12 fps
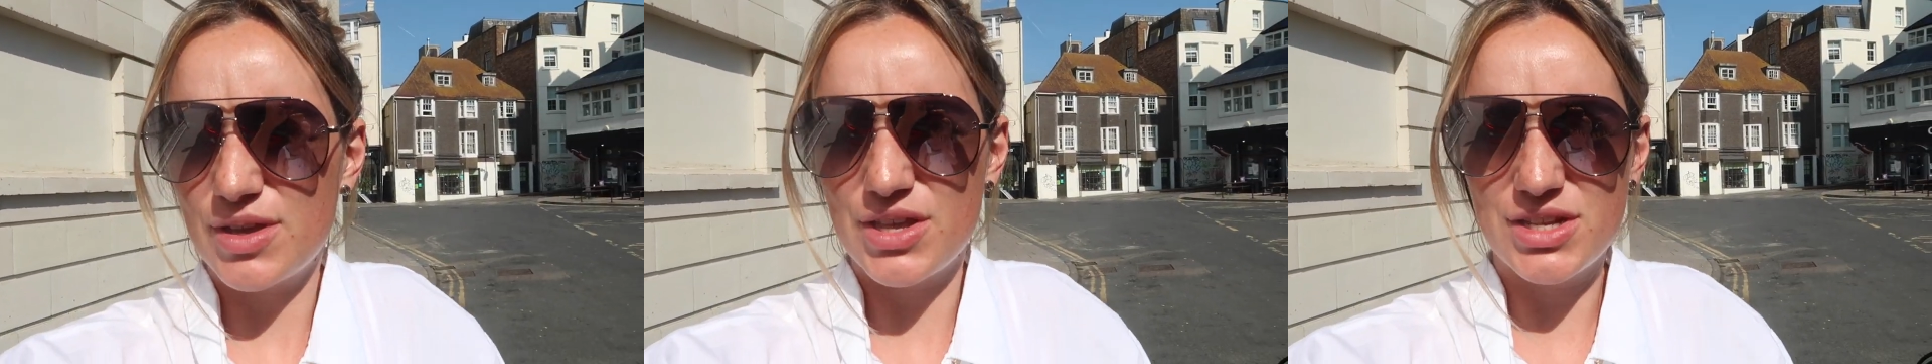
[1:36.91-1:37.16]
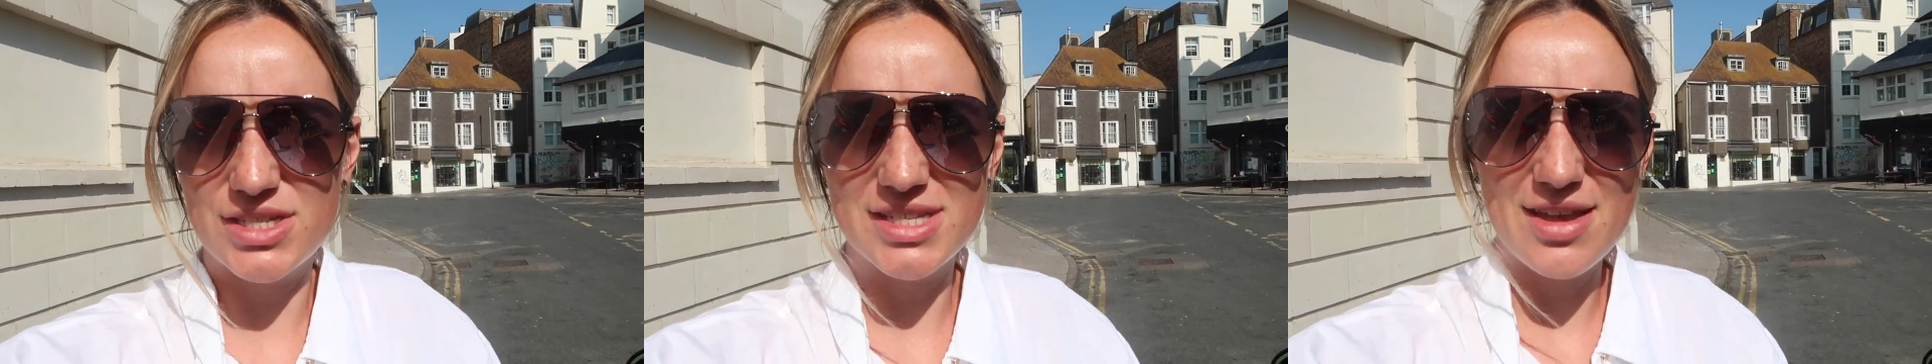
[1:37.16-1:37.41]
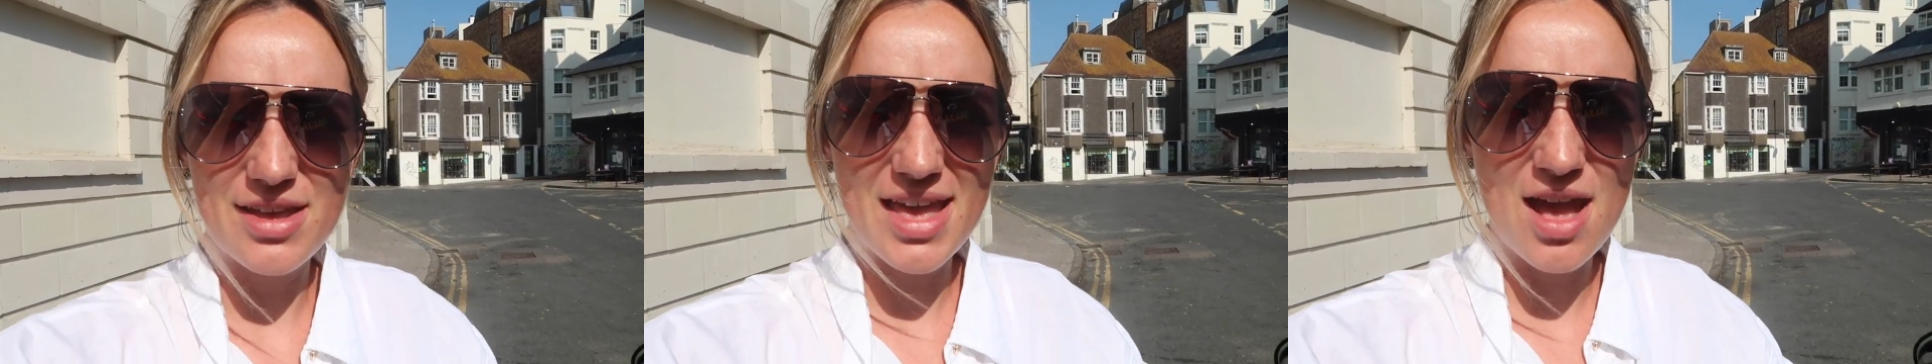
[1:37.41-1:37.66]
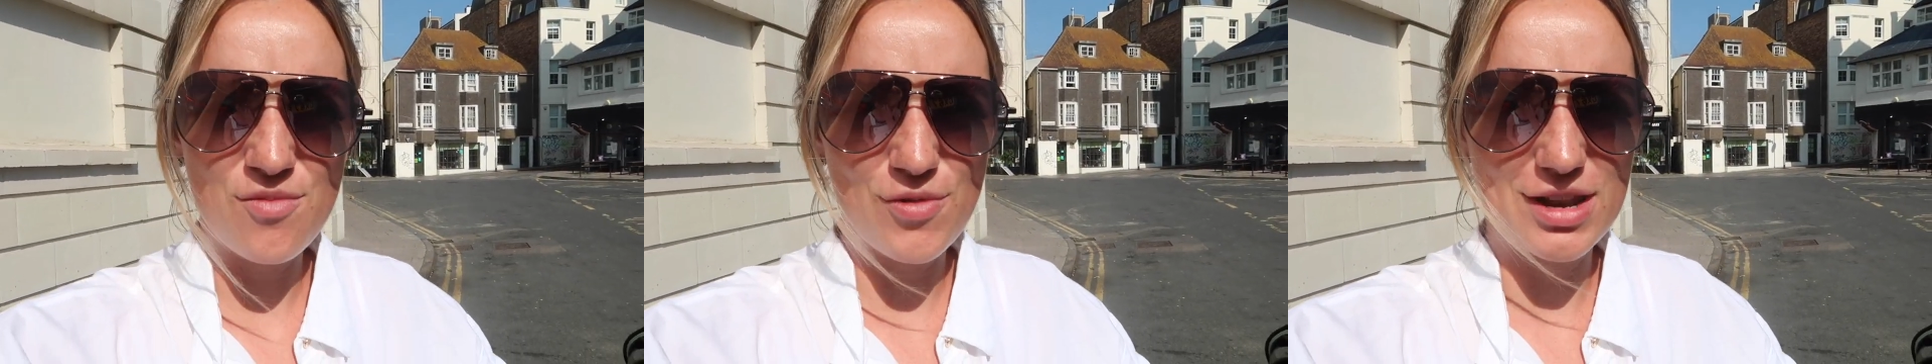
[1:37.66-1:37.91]
because
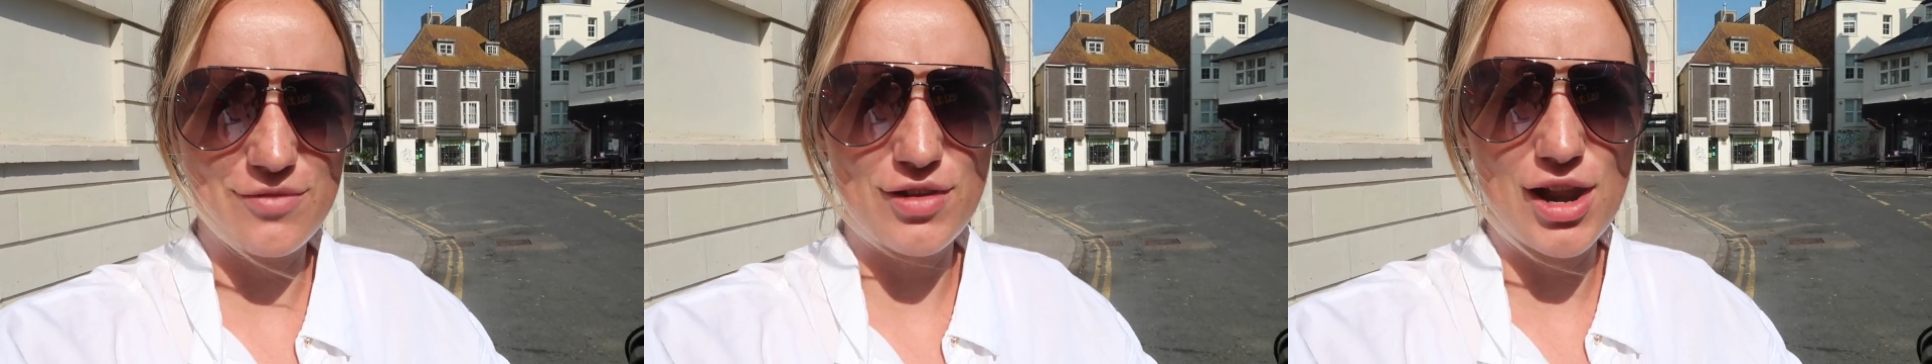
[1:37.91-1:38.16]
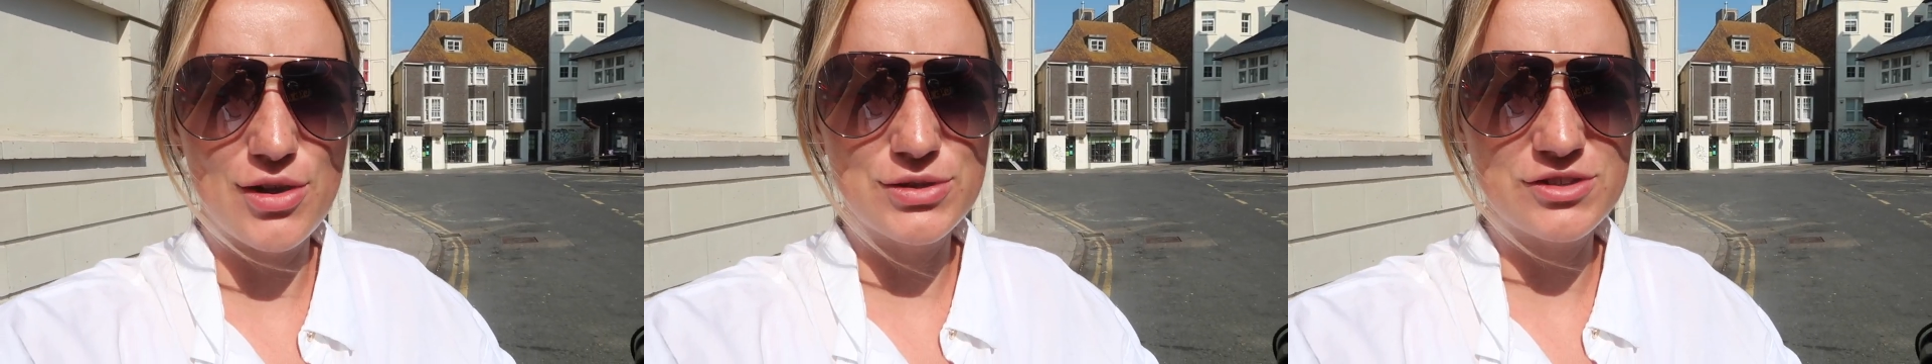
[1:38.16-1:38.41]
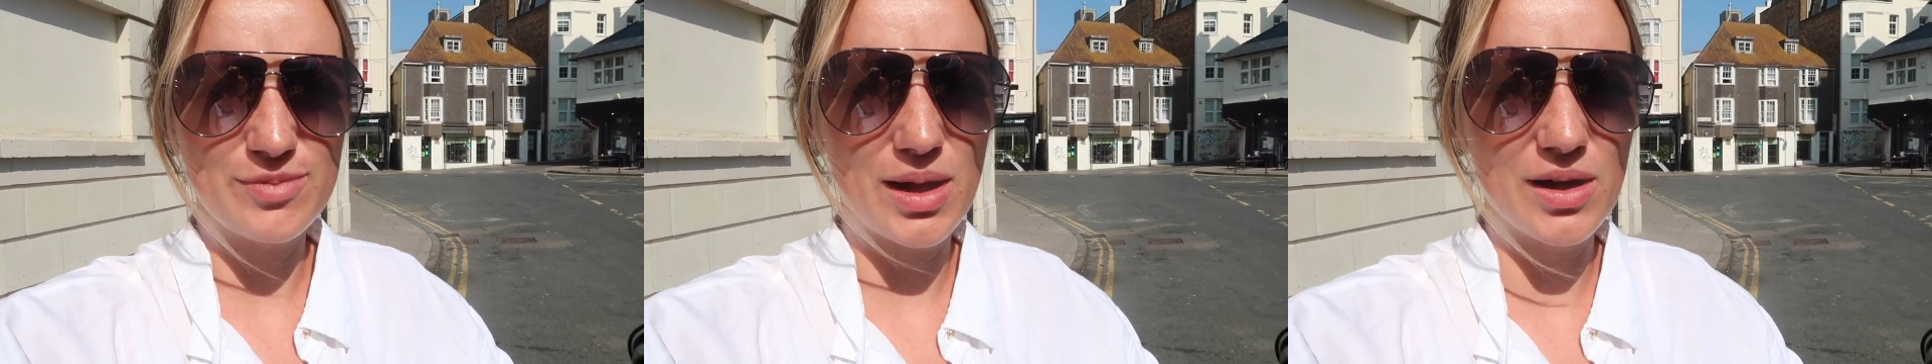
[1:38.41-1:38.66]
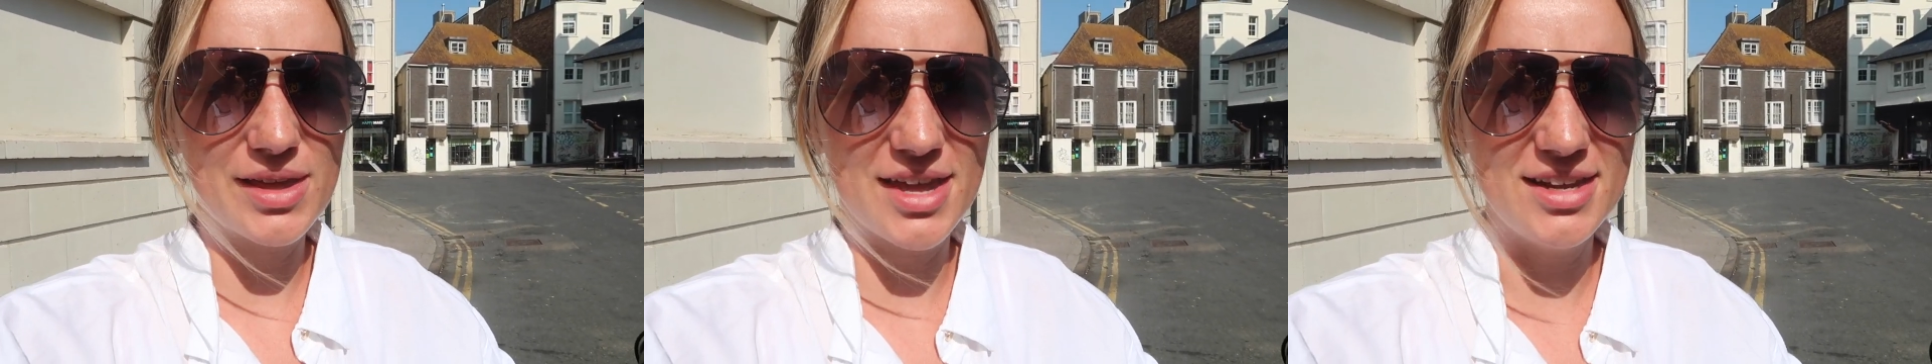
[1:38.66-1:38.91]
they're getting rid of loads of
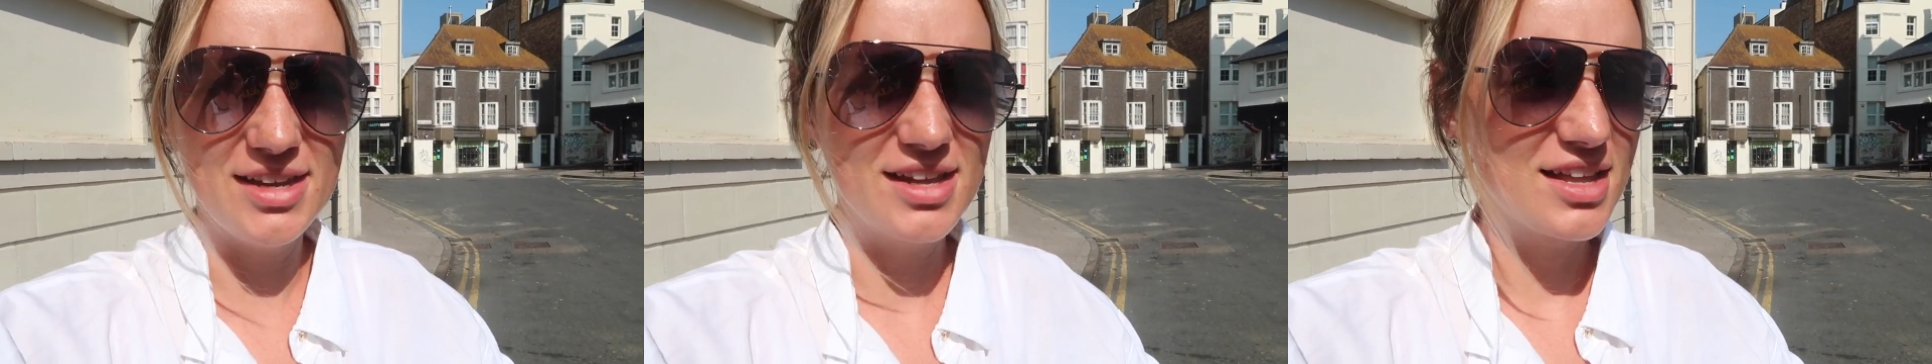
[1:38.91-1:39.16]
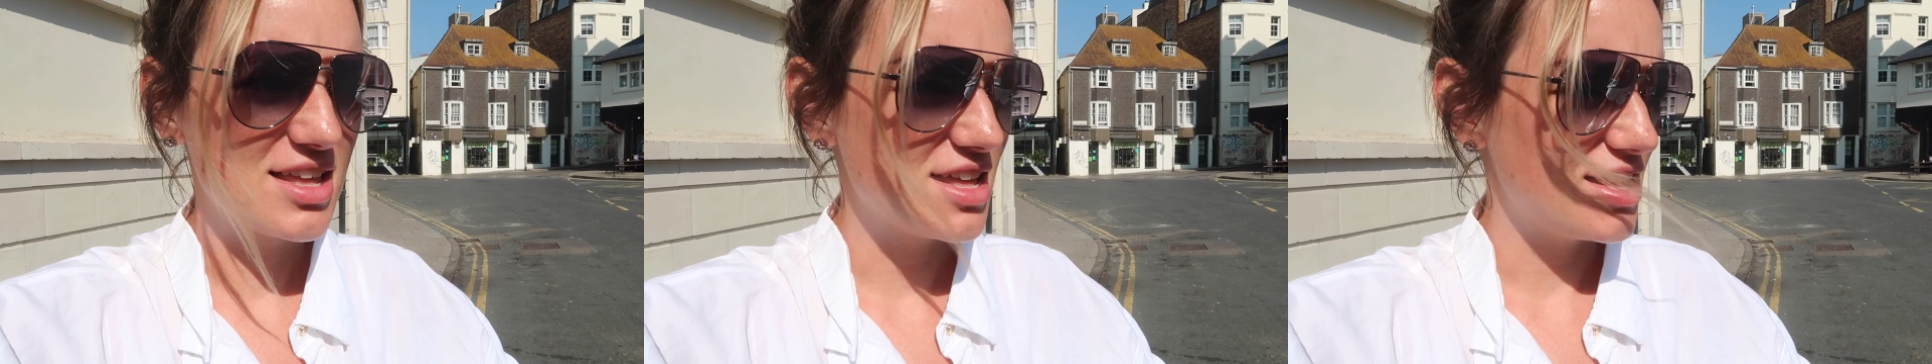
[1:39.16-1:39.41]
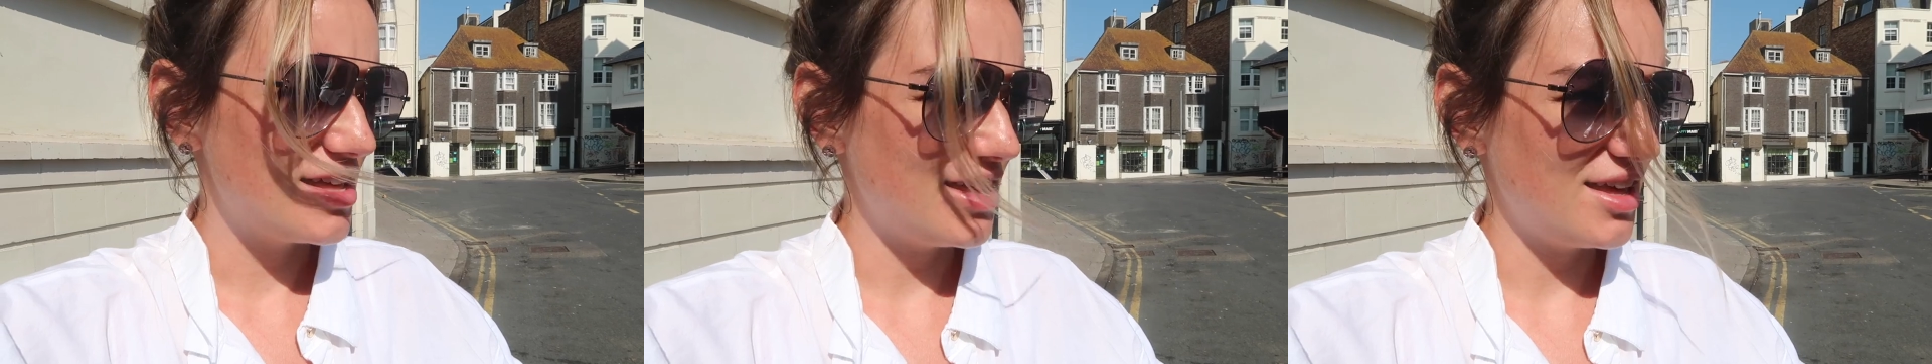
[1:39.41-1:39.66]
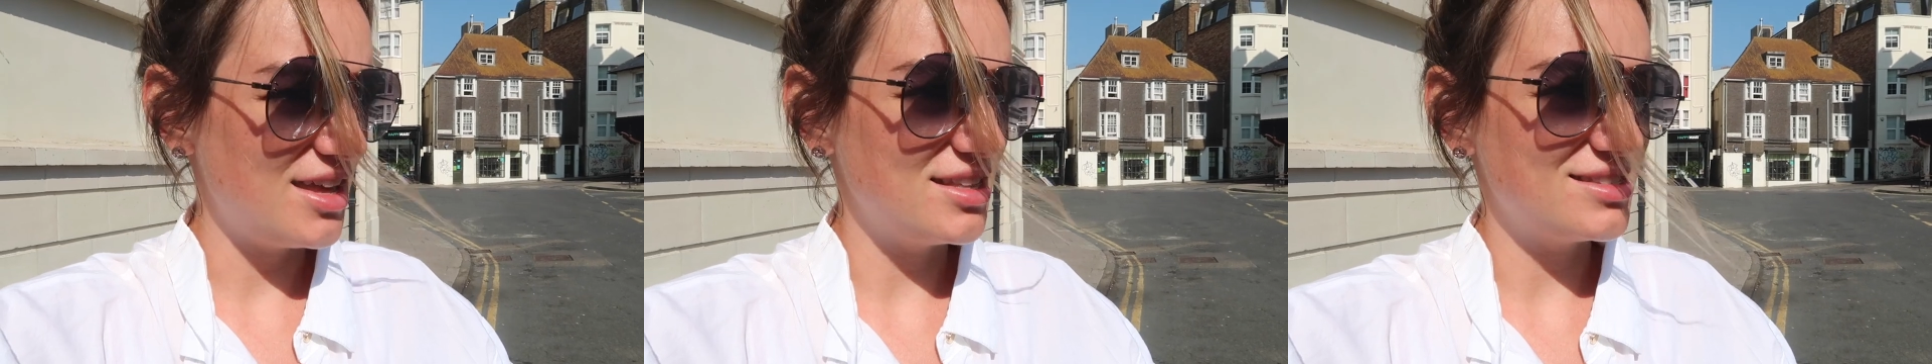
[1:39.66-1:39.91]
parking
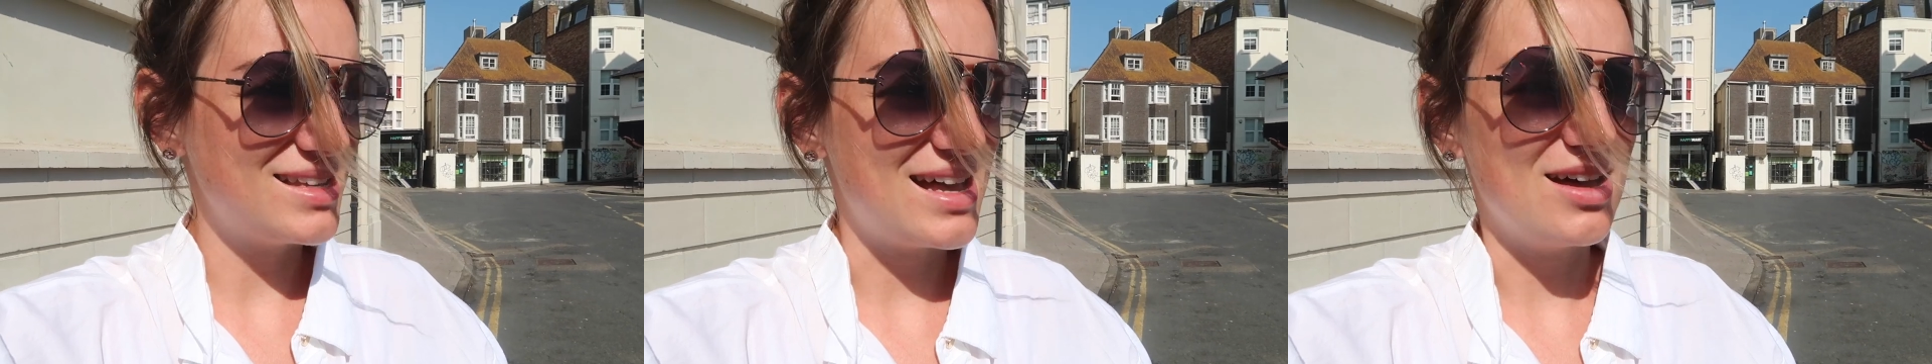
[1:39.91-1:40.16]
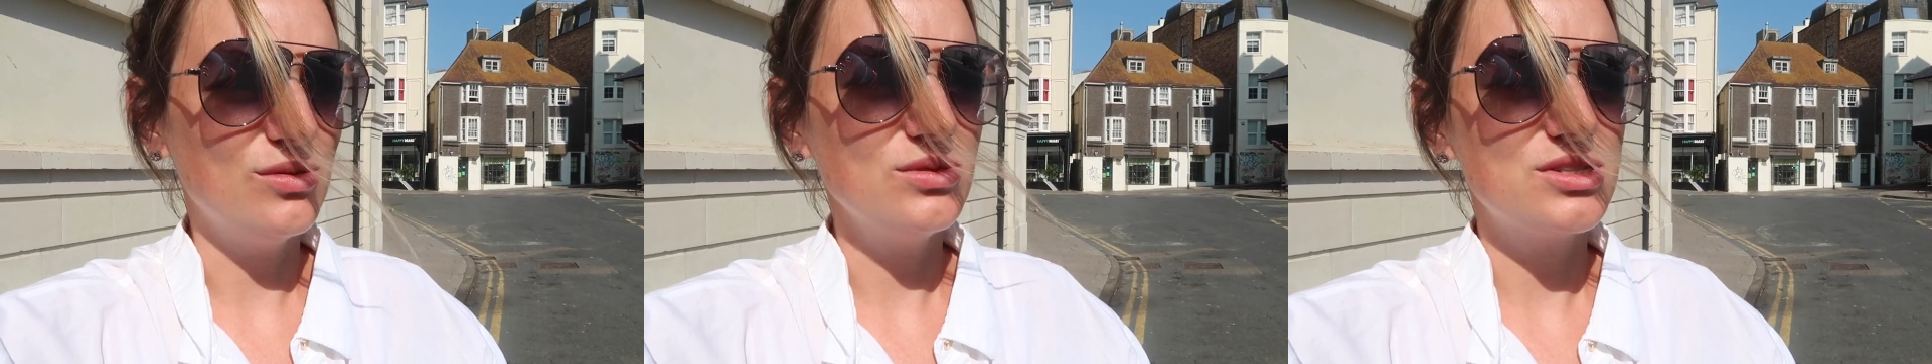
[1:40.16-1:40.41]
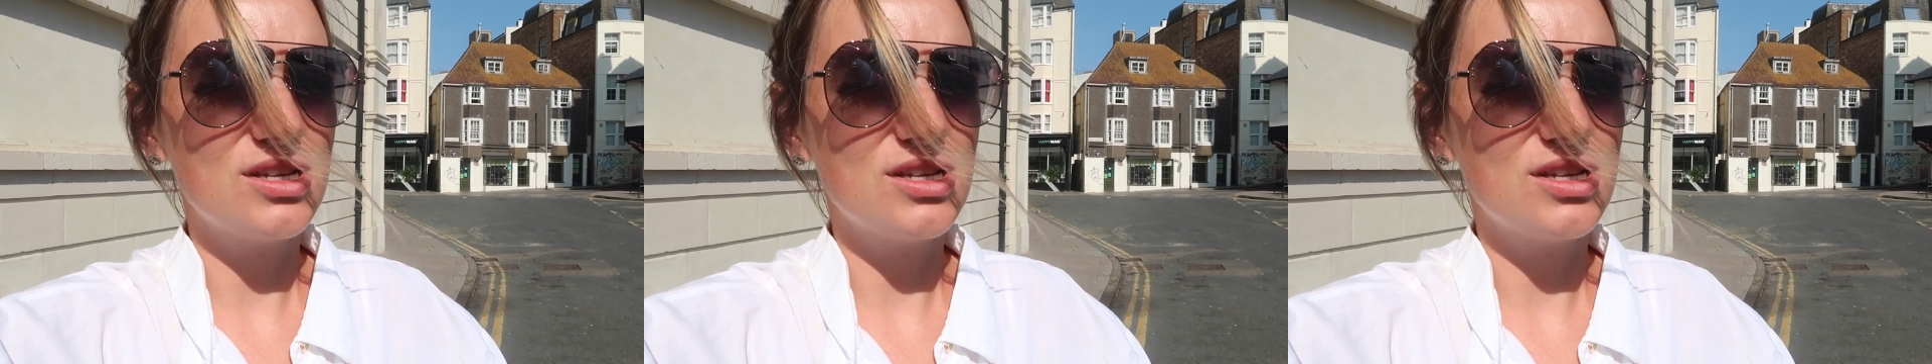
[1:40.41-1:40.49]
in town.